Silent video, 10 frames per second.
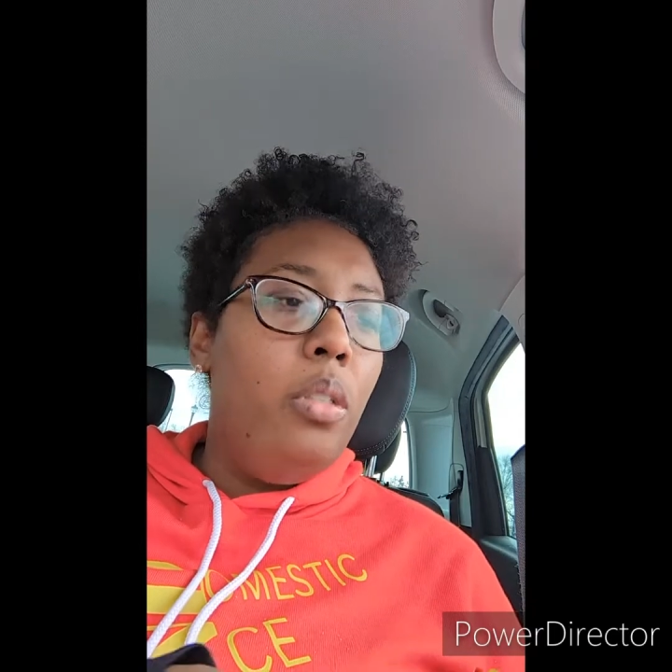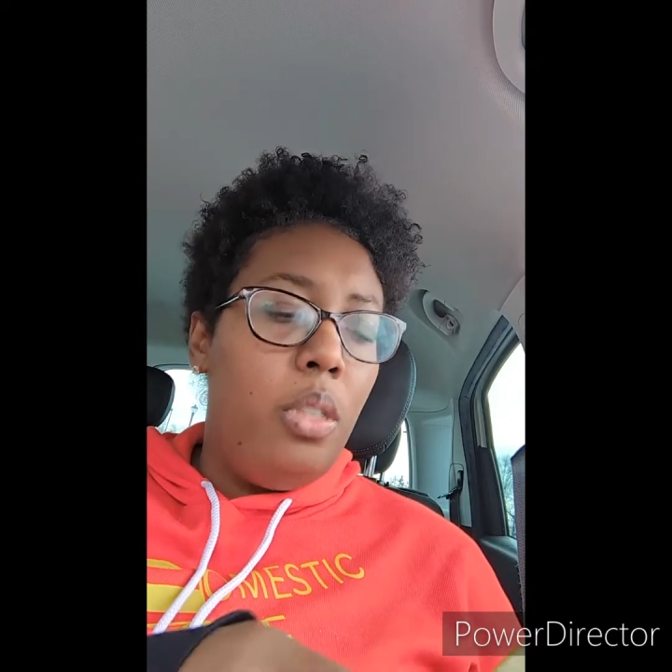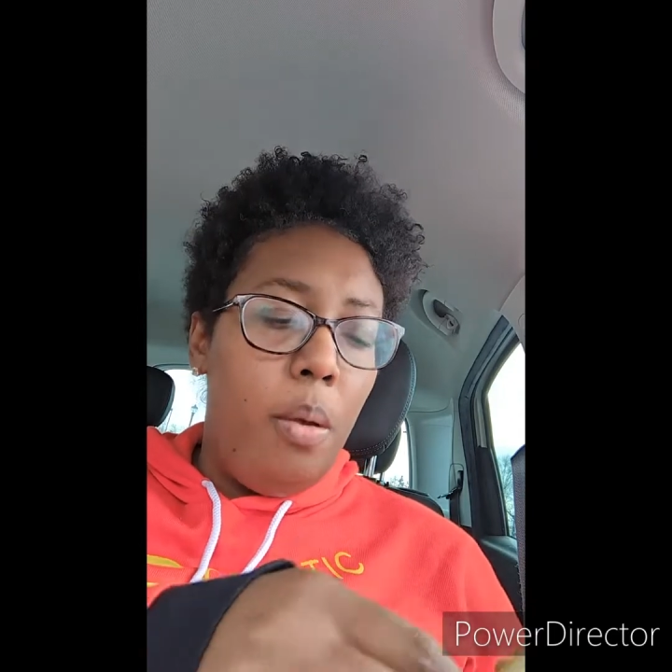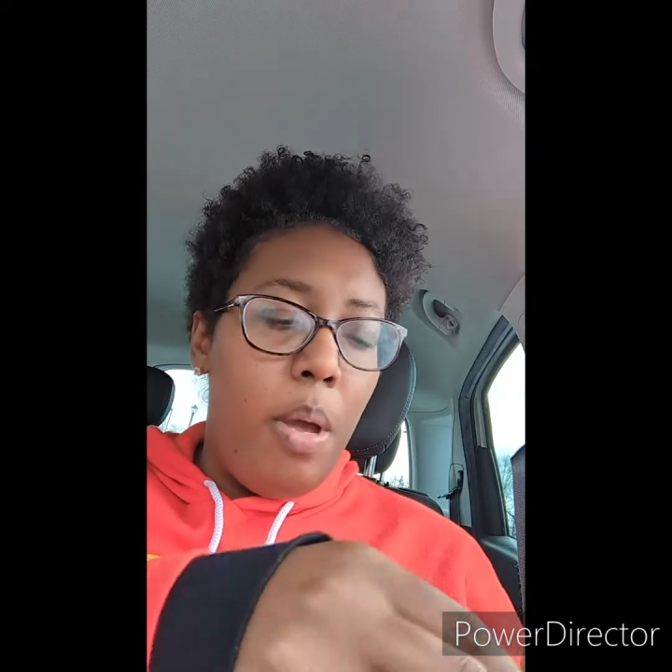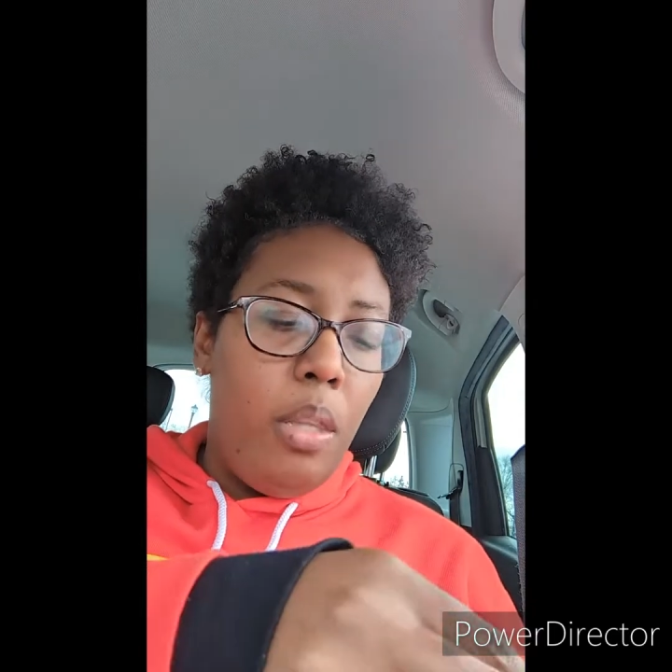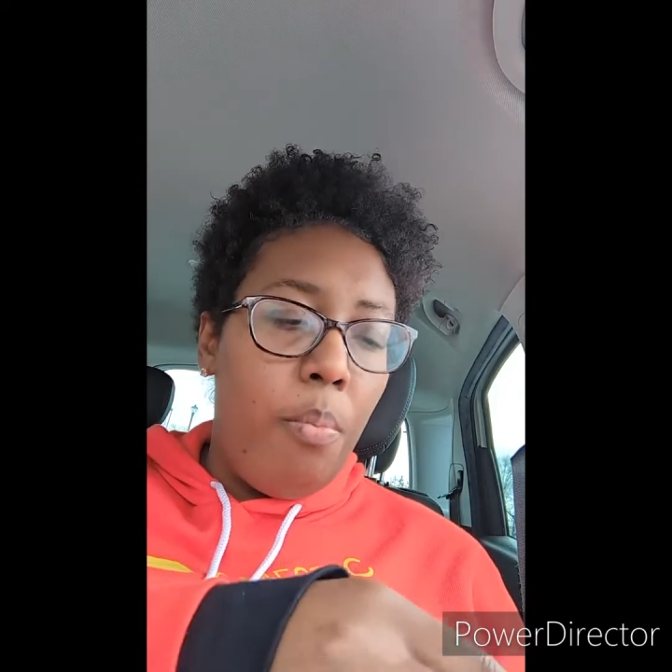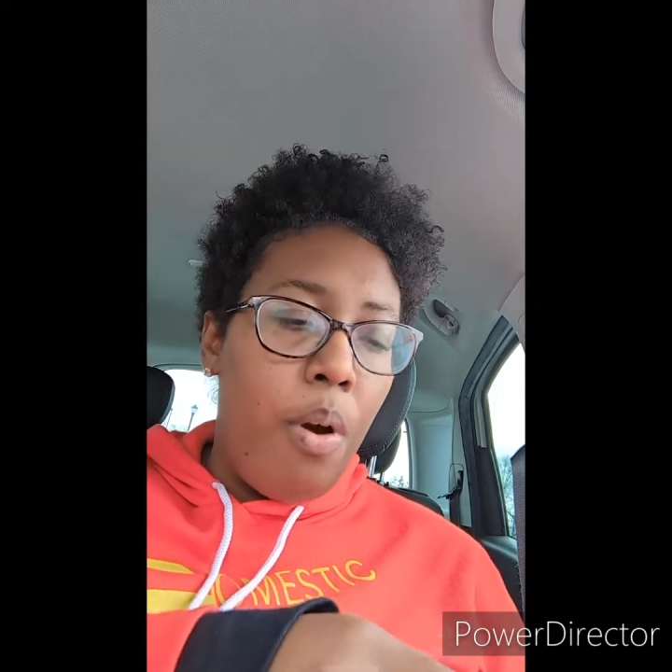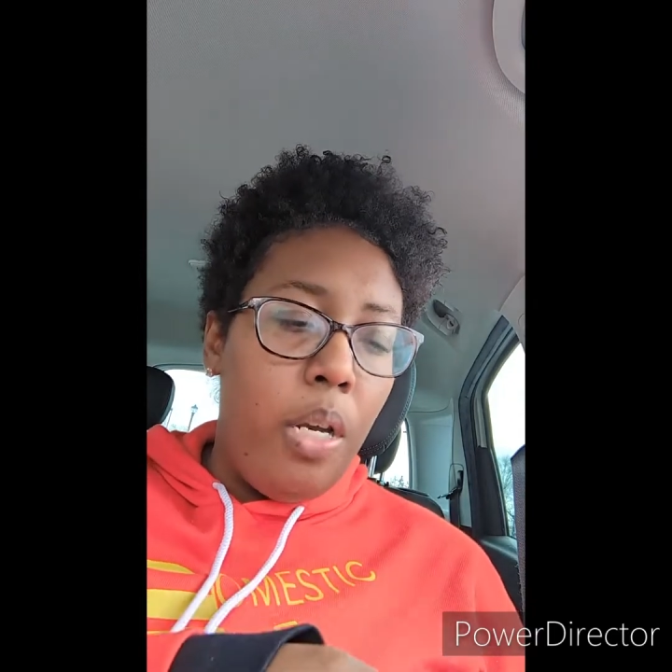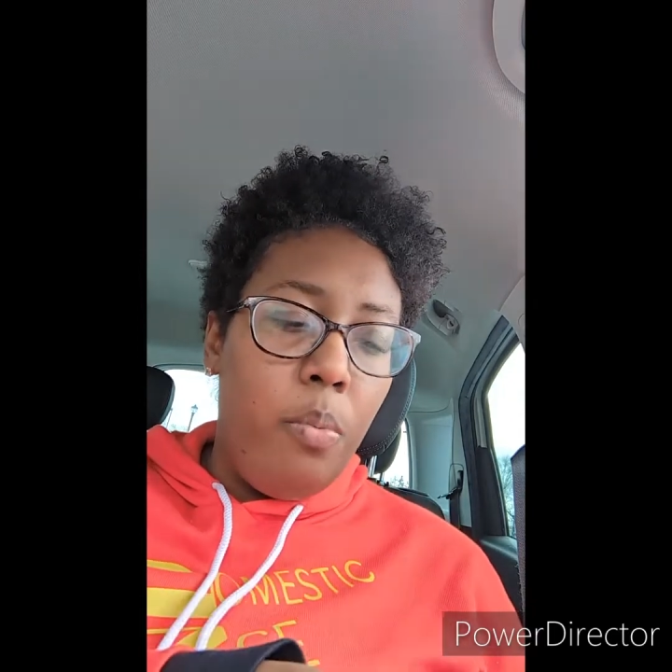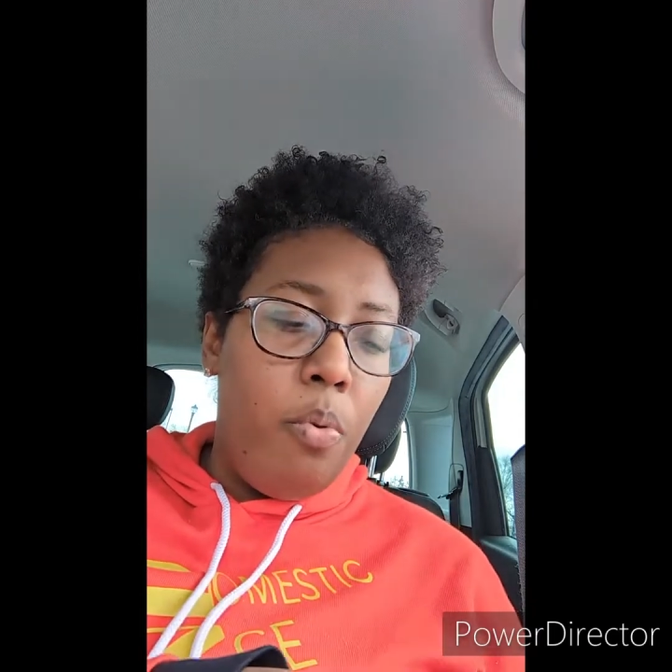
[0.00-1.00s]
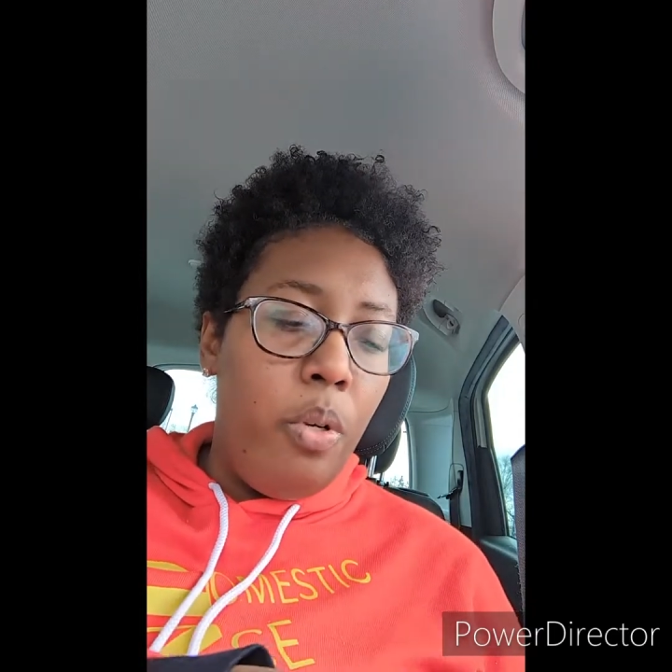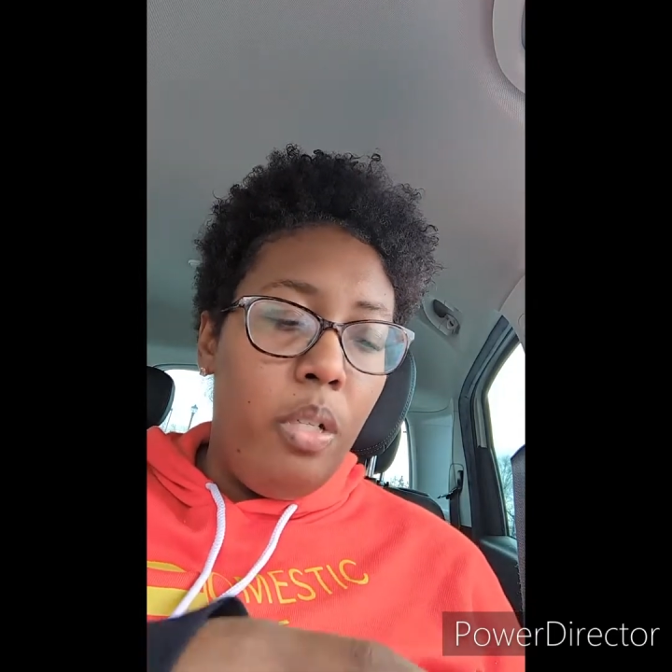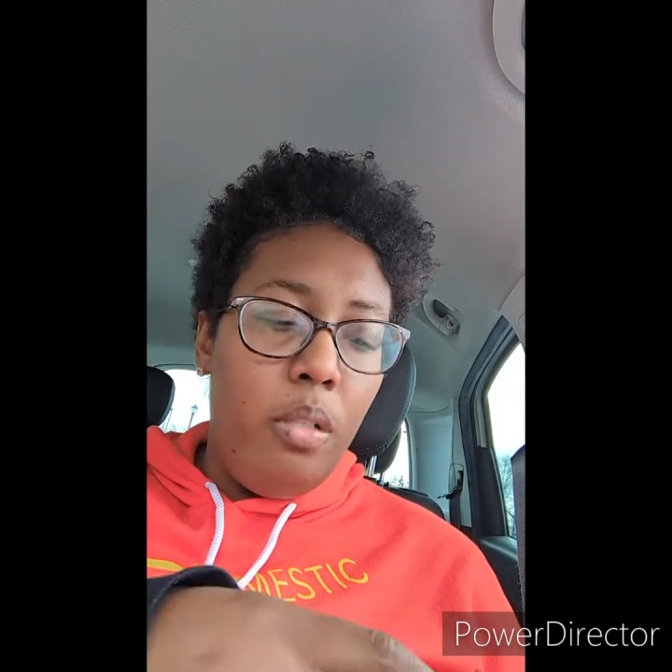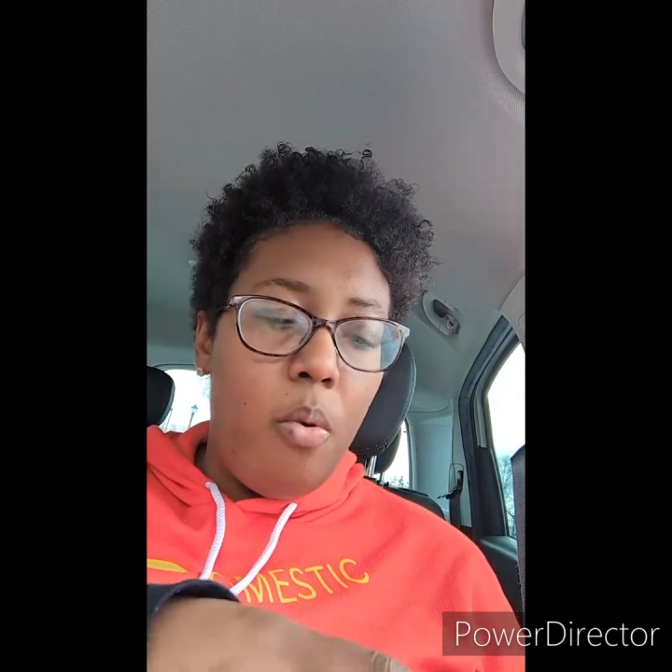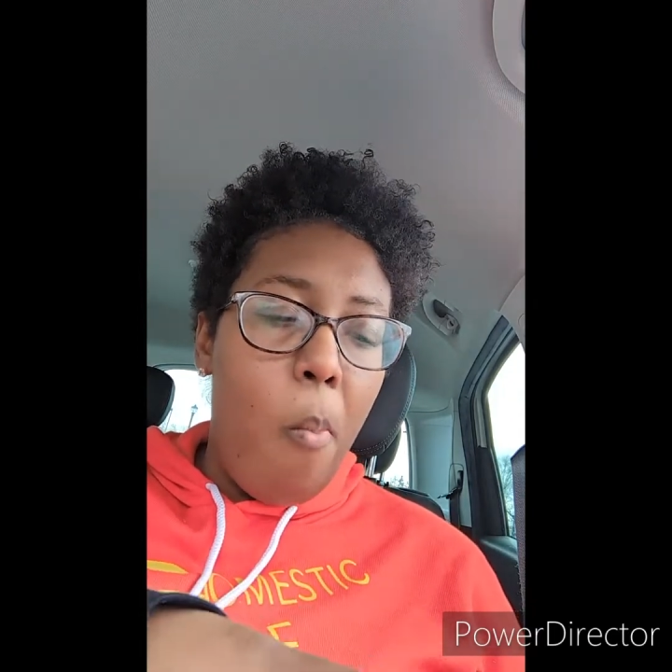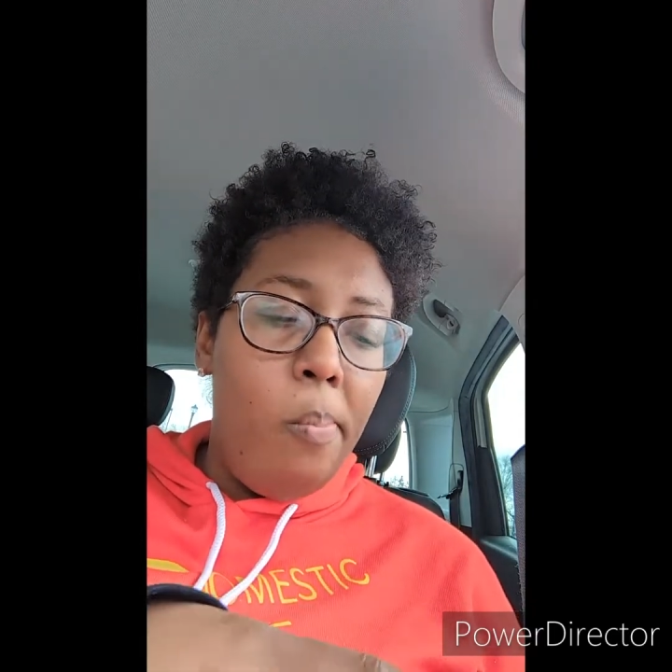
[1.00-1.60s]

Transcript: to say about the price points.